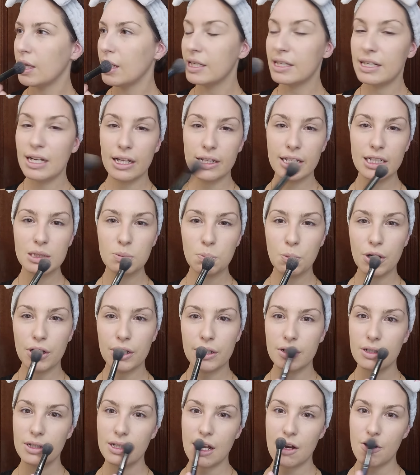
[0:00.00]
Now this
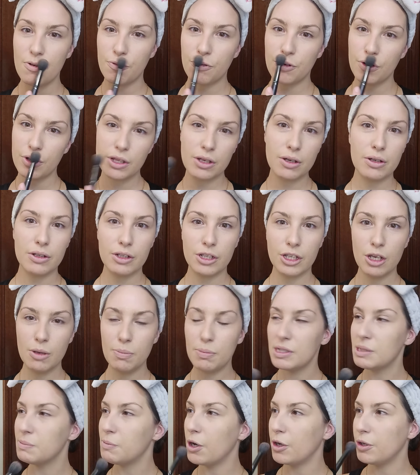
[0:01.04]
part, for the
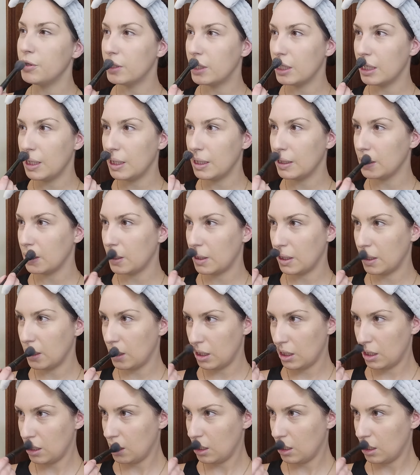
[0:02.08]
Cupid's bow, you can either